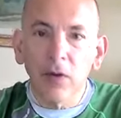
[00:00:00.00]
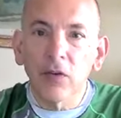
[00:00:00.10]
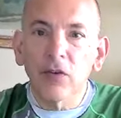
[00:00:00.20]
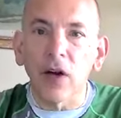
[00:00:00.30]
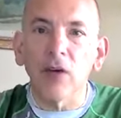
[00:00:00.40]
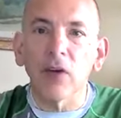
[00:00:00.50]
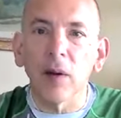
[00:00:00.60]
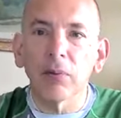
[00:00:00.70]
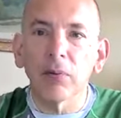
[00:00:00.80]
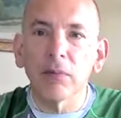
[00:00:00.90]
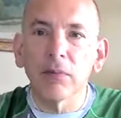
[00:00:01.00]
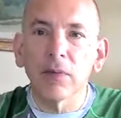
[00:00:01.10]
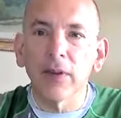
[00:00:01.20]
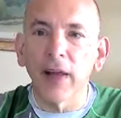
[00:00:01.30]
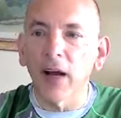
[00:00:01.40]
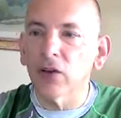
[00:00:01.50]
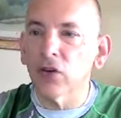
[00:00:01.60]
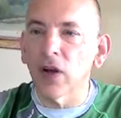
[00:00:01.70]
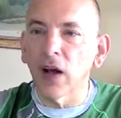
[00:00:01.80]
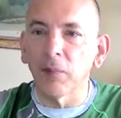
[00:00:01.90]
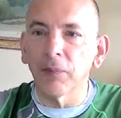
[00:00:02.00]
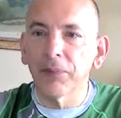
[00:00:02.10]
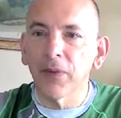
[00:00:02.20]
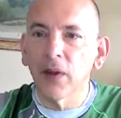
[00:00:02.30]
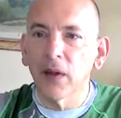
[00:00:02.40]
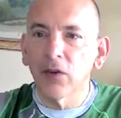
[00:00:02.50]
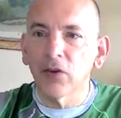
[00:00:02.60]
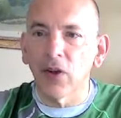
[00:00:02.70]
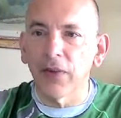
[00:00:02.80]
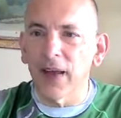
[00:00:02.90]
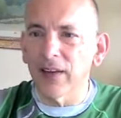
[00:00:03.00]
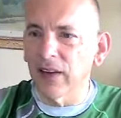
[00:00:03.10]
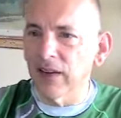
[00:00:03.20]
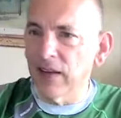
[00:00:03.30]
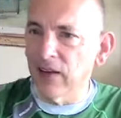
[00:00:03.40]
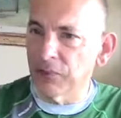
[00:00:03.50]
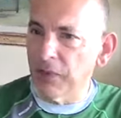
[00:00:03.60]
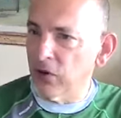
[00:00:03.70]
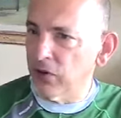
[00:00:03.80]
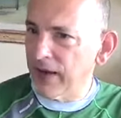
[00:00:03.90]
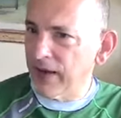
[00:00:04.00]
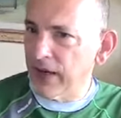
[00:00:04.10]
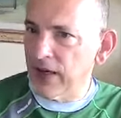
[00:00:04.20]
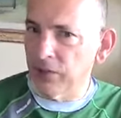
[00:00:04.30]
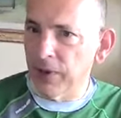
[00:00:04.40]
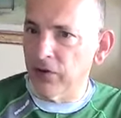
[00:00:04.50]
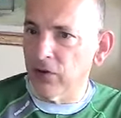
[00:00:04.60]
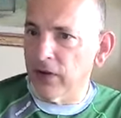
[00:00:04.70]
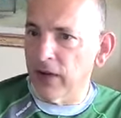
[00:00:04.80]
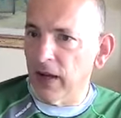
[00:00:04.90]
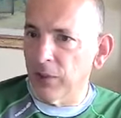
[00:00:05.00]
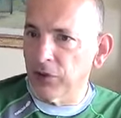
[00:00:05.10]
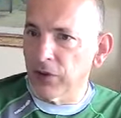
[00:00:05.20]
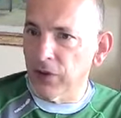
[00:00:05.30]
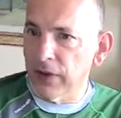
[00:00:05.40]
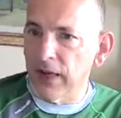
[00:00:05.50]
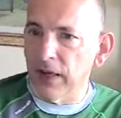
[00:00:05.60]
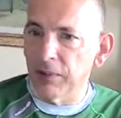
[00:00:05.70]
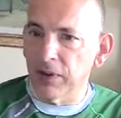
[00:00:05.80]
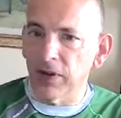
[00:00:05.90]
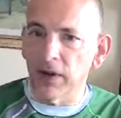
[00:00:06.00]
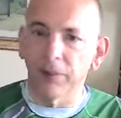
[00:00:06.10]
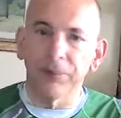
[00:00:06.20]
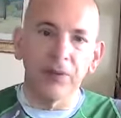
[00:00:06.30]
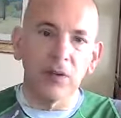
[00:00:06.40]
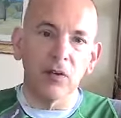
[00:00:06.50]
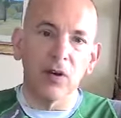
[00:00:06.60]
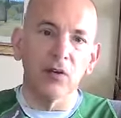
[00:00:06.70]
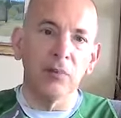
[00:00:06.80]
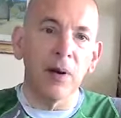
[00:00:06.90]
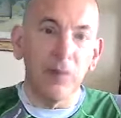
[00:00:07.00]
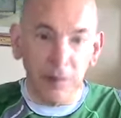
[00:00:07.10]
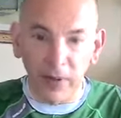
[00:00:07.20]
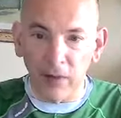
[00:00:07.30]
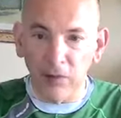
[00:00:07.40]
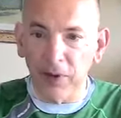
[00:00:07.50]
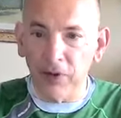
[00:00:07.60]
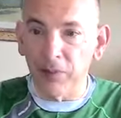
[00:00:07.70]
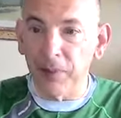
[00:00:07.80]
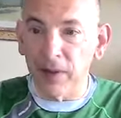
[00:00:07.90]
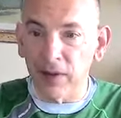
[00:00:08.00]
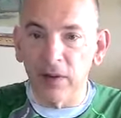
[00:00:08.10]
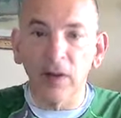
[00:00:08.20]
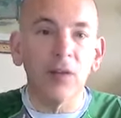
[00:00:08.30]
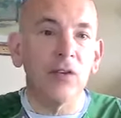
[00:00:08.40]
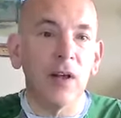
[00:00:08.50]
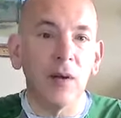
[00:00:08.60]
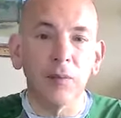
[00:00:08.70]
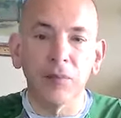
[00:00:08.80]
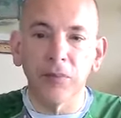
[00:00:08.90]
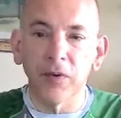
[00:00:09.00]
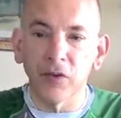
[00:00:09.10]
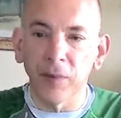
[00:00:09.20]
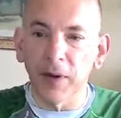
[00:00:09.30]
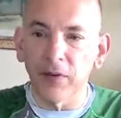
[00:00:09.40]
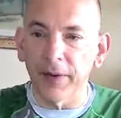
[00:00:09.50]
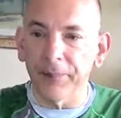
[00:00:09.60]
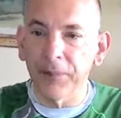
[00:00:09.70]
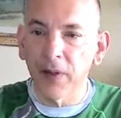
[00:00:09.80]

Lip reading: sucks up the actual arm, so that because of that negative pressure, it helps keep it in. So it's a bit of a negative pressure, but it does help the stability.